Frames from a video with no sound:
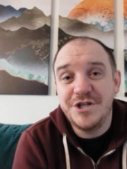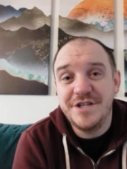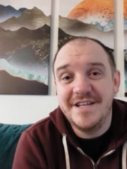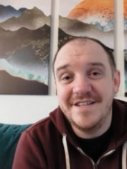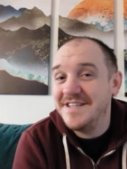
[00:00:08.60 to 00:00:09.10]

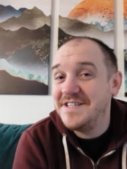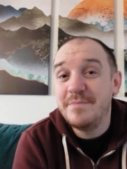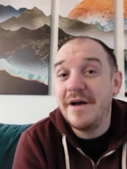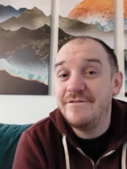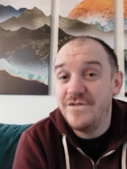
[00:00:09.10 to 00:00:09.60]
watching this, this
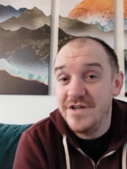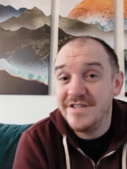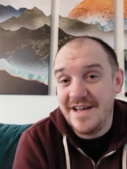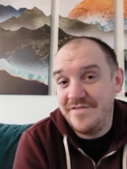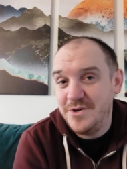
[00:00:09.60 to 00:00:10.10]
is my
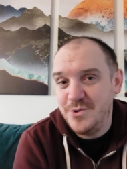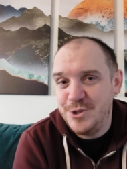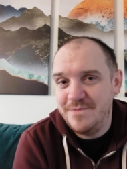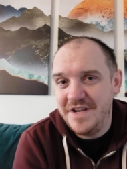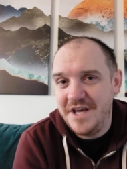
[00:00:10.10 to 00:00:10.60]
first ever
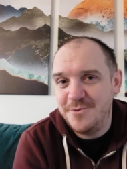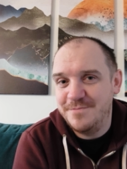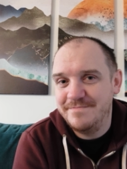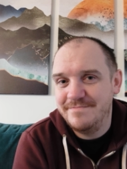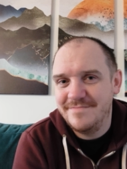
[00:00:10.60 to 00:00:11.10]
YouTube video,
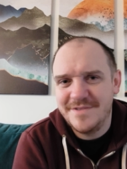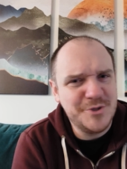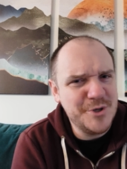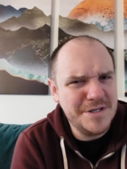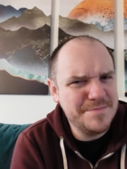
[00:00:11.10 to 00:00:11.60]
so
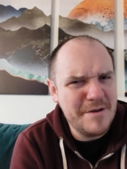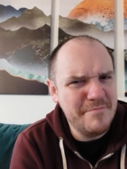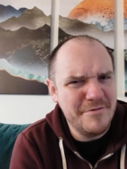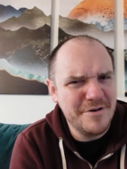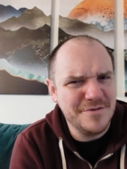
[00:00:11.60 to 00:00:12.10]
don't expect
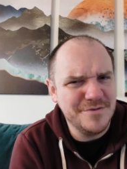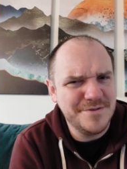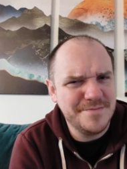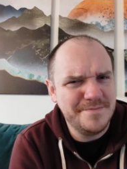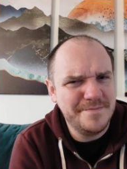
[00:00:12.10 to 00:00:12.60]

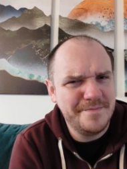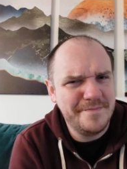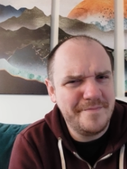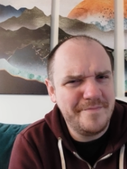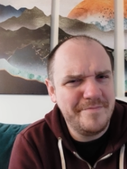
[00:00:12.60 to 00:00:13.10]
miracles,
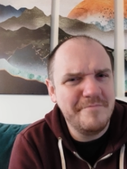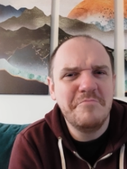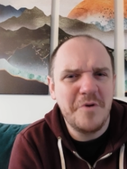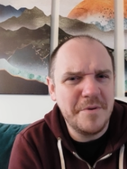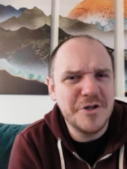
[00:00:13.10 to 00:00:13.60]

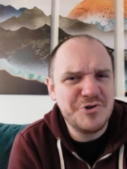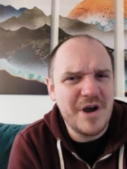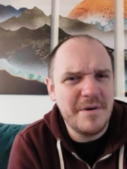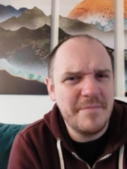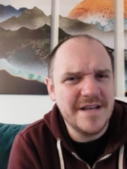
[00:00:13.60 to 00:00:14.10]
but I'm going to
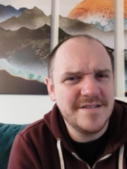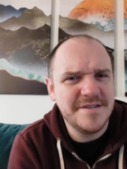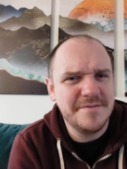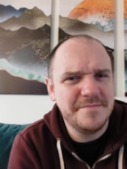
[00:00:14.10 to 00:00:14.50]
try my best.